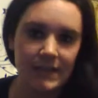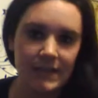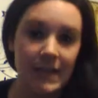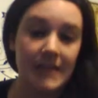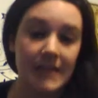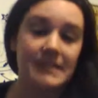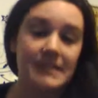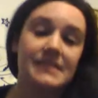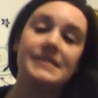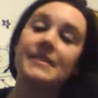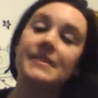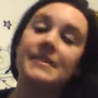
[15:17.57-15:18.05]

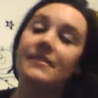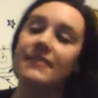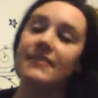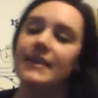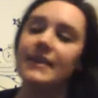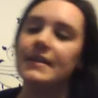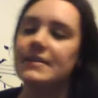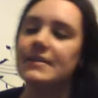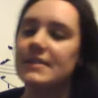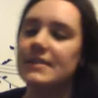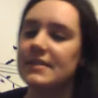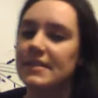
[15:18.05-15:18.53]
And
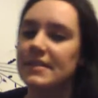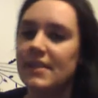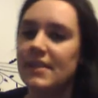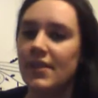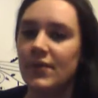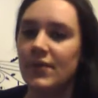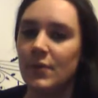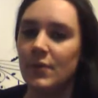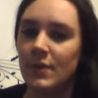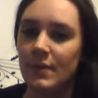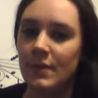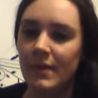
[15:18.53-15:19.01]
Sirius is
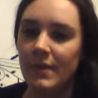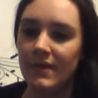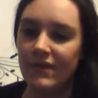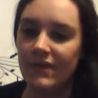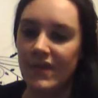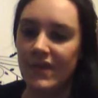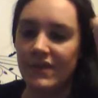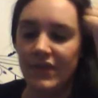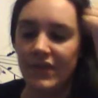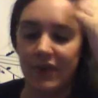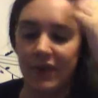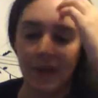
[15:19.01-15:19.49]
another one of my
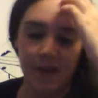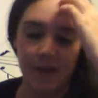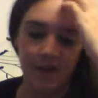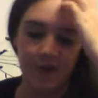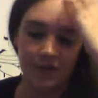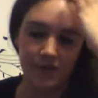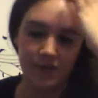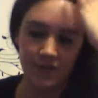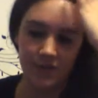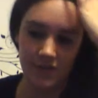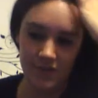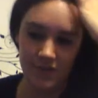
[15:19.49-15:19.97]
favorite
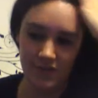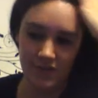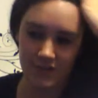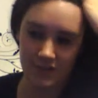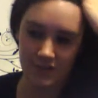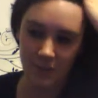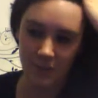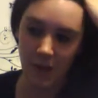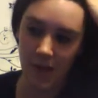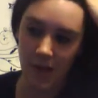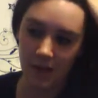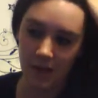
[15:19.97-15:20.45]
characters
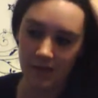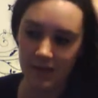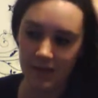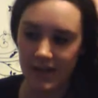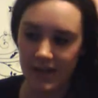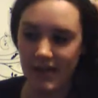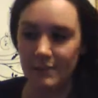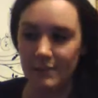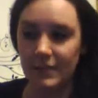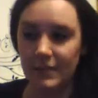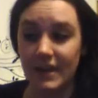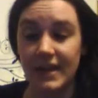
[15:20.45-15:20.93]
as well, and
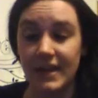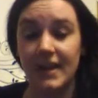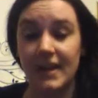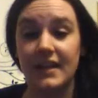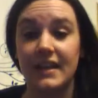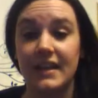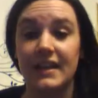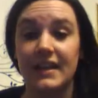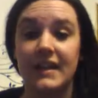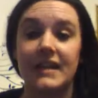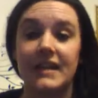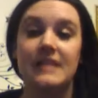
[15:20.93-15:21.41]
I plan on
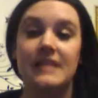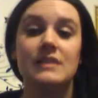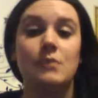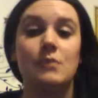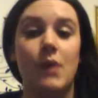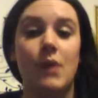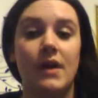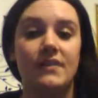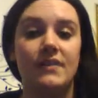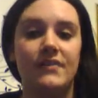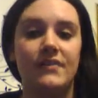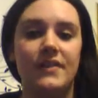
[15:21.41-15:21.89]
getting his
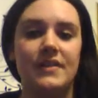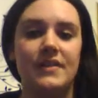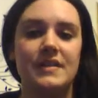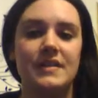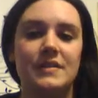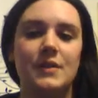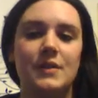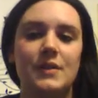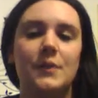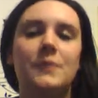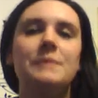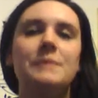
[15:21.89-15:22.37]
wand very
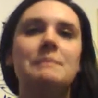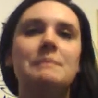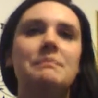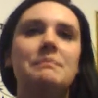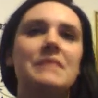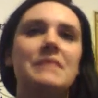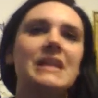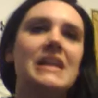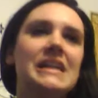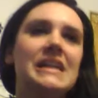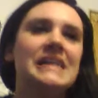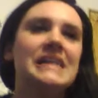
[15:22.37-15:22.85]
soon.
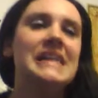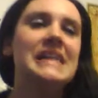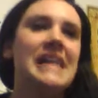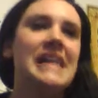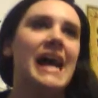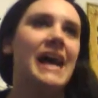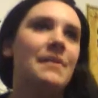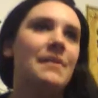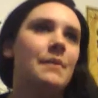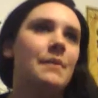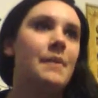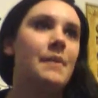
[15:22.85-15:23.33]

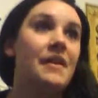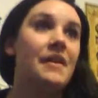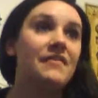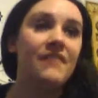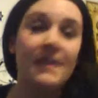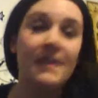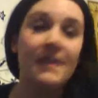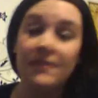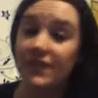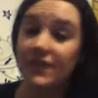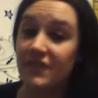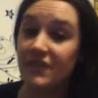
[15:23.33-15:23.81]
And then my
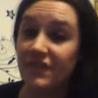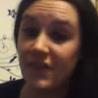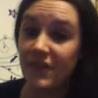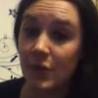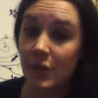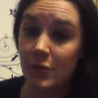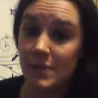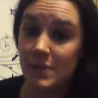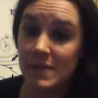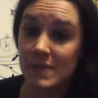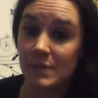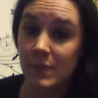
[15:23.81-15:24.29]
favorite
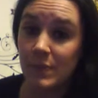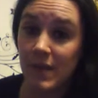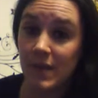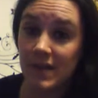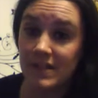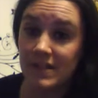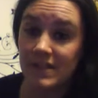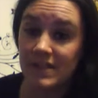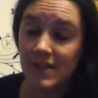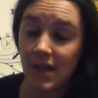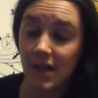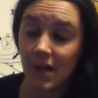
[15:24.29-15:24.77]
film is,
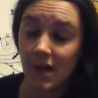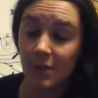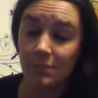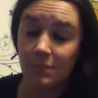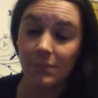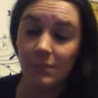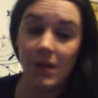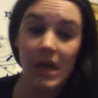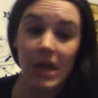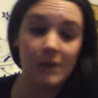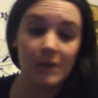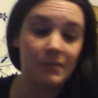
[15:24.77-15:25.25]
is
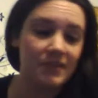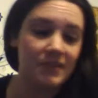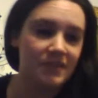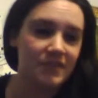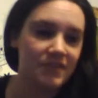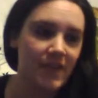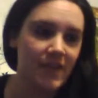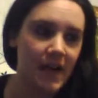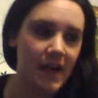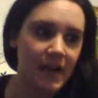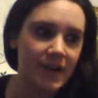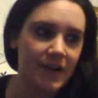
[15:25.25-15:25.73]
um, Goblet of
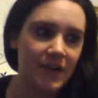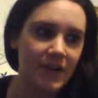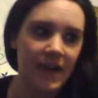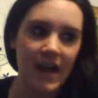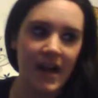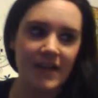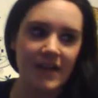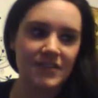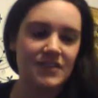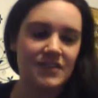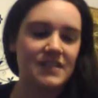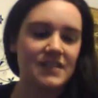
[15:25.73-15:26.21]
Fire.
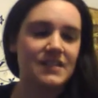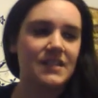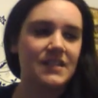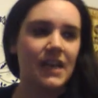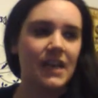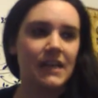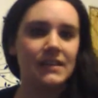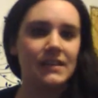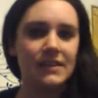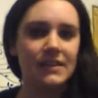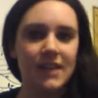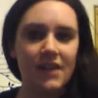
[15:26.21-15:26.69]
I just,
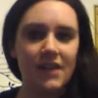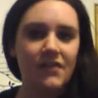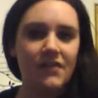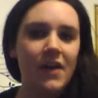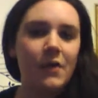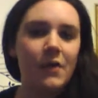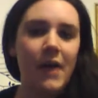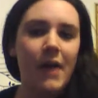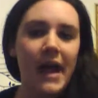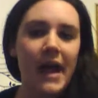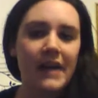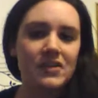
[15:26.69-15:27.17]
I love
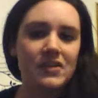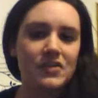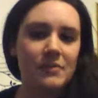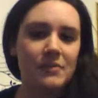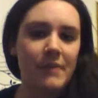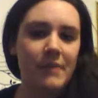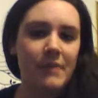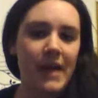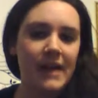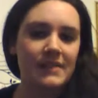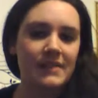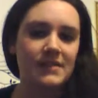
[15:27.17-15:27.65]
how action
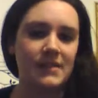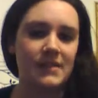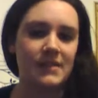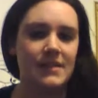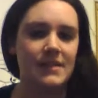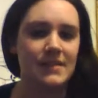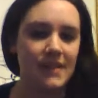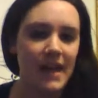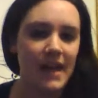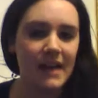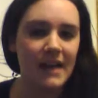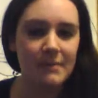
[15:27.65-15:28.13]
packed it
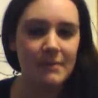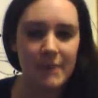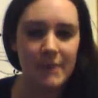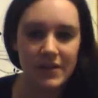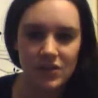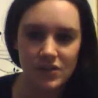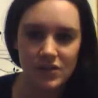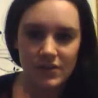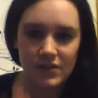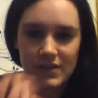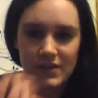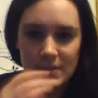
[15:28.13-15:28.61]
is. And I had
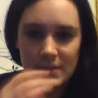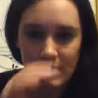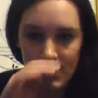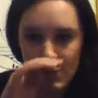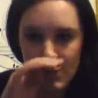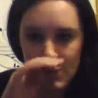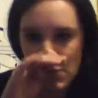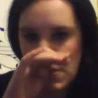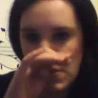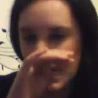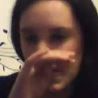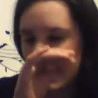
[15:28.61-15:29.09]
mentioned this
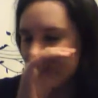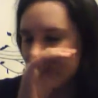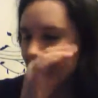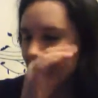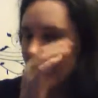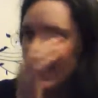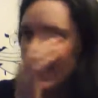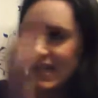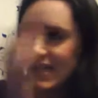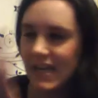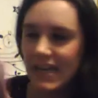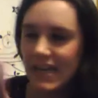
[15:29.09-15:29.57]
before
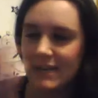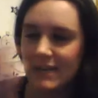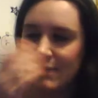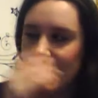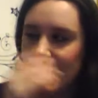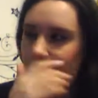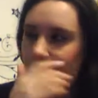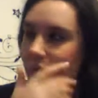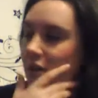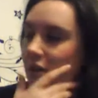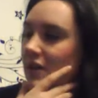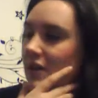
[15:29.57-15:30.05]
in
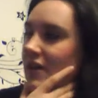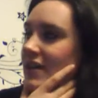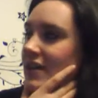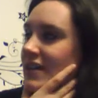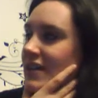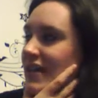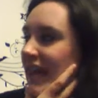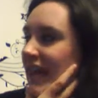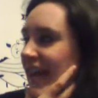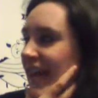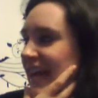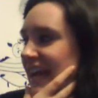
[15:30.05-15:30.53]
my book.
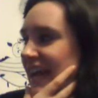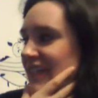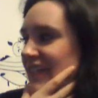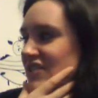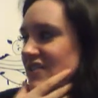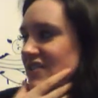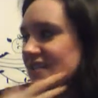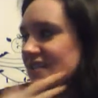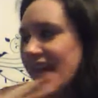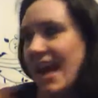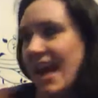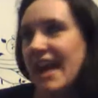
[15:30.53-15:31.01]
And I
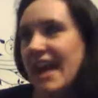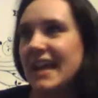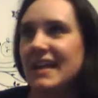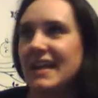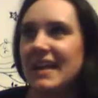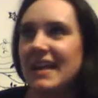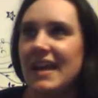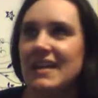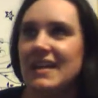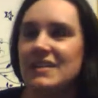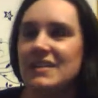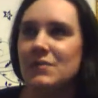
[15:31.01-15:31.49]
just,
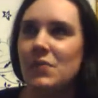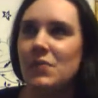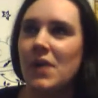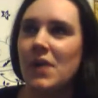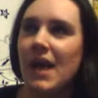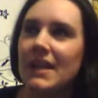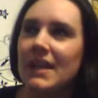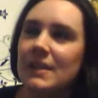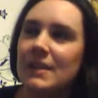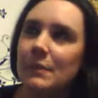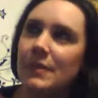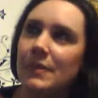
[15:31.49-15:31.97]
I,
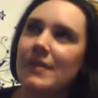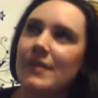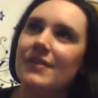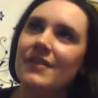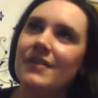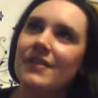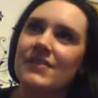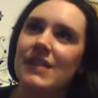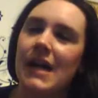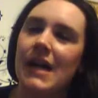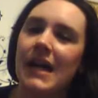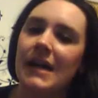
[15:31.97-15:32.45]
at the period
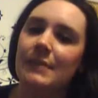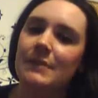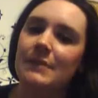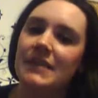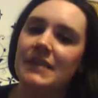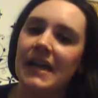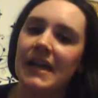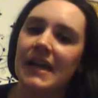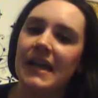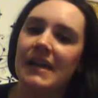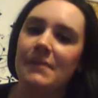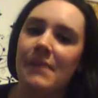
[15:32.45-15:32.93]
of time when
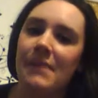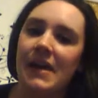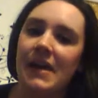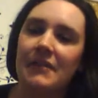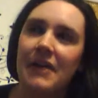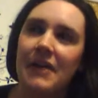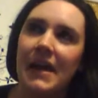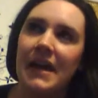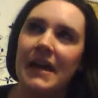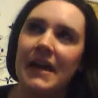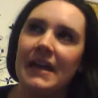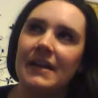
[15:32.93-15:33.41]
that came
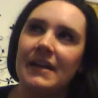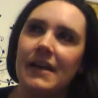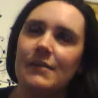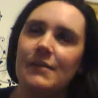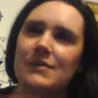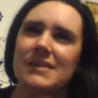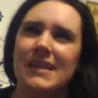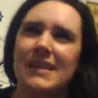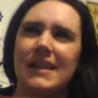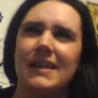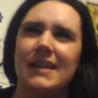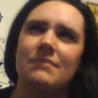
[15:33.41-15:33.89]
out, I had, I
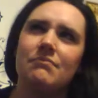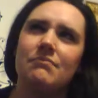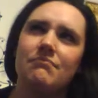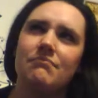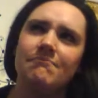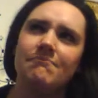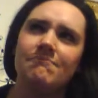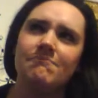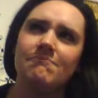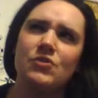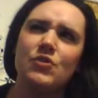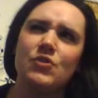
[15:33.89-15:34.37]
was like
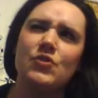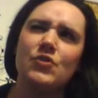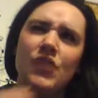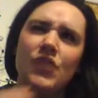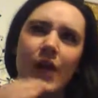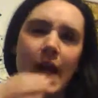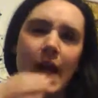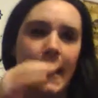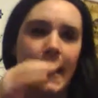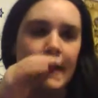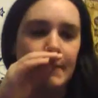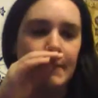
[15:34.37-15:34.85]
in junior
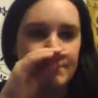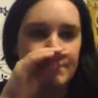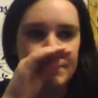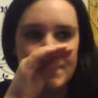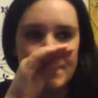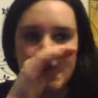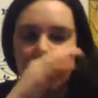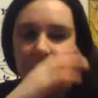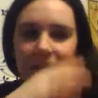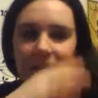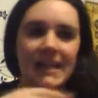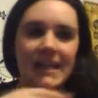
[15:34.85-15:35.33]
high.
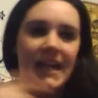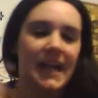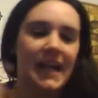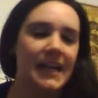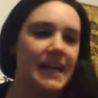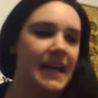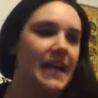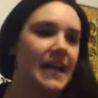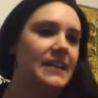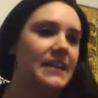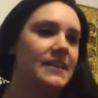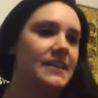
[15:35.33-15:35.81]

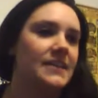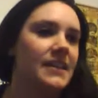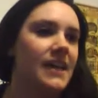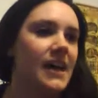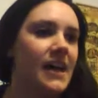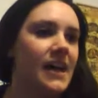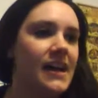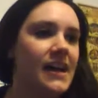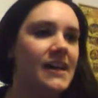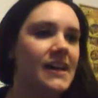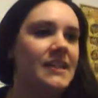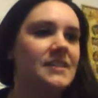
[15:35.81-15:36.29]
And I had a
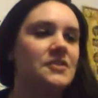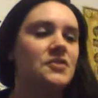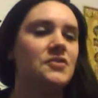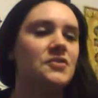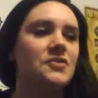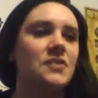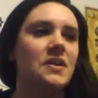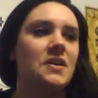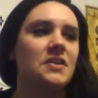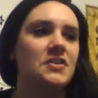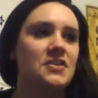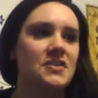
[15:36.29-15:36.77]
lot of
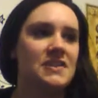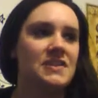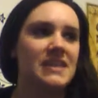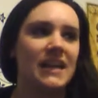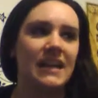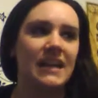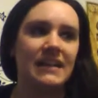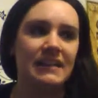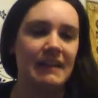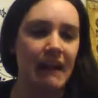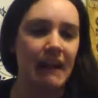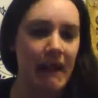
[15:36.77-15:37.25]
crushes
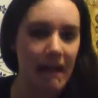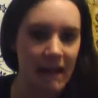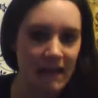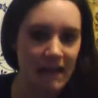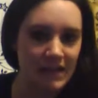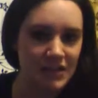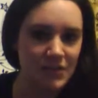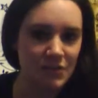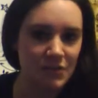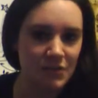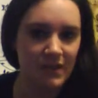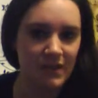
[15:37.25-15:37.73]
on
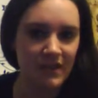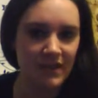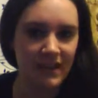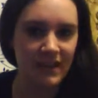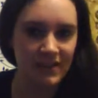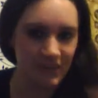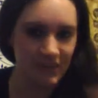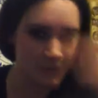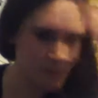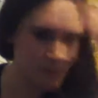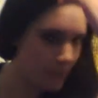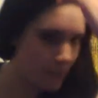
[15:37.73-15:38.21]
guys who had
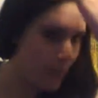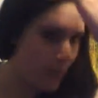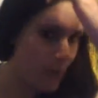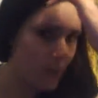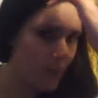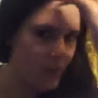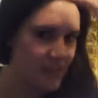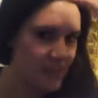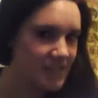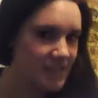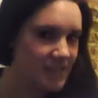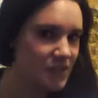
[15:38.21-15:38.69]
like the
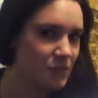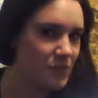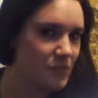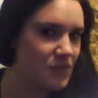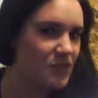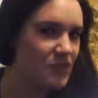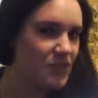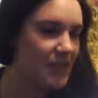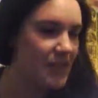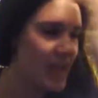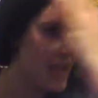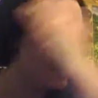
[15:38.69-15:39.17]
long,
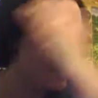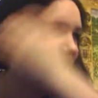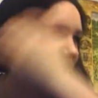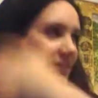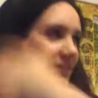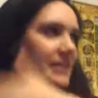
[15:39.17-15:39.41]
swishy hair.